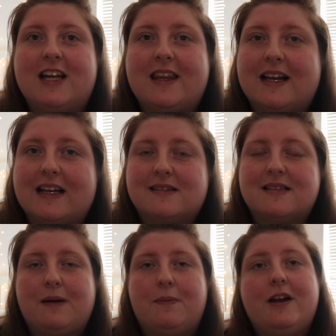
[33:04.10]
the links
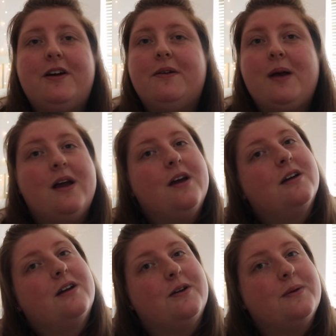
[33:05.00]
down below
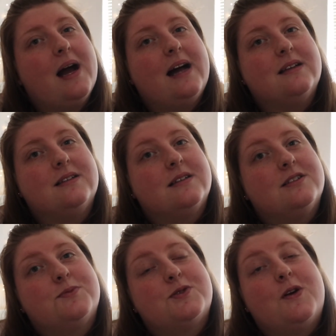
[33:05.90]
and
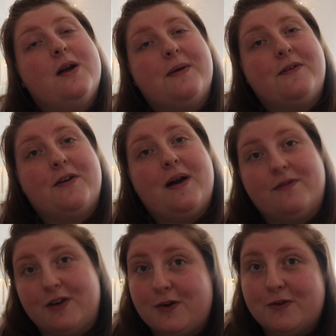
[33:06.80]
subscribe if you
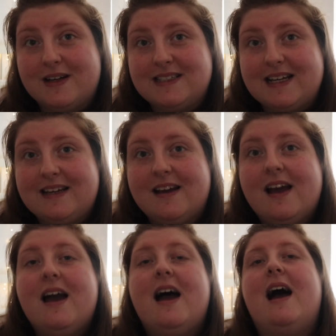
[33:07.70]
have not already.
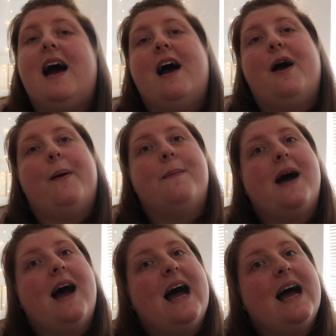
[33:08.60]

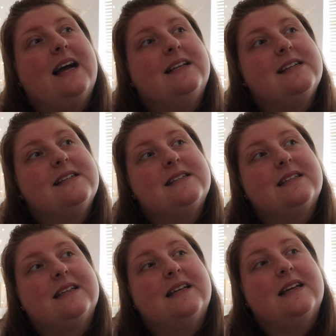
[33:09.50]

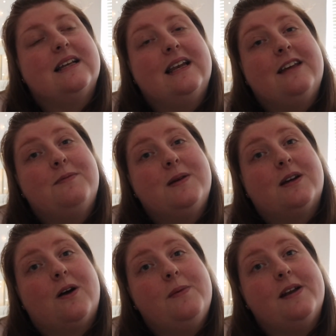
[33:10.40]
And leave me a
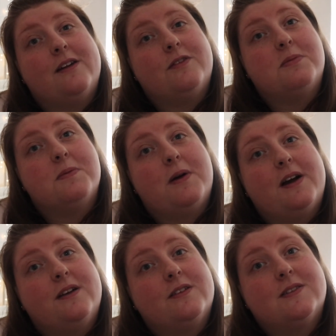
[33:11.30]
comment. Have you been
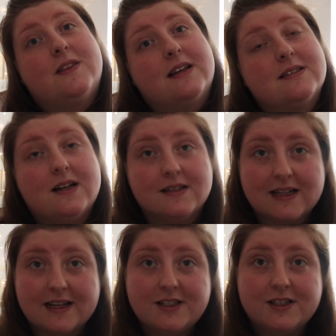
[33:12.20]
buying lots of things in
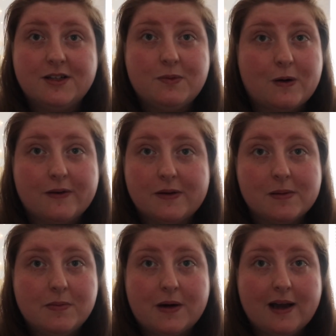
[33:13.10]
isolation? What have you
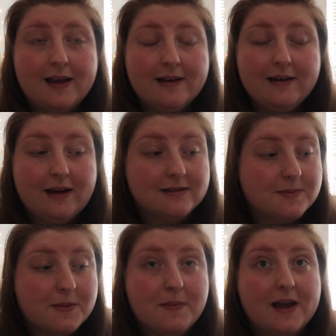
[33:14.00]
been buying? Has
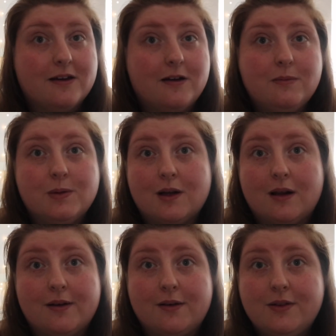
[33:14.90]
it been makeup,
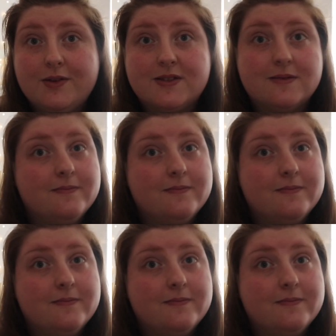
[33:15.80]
clothes?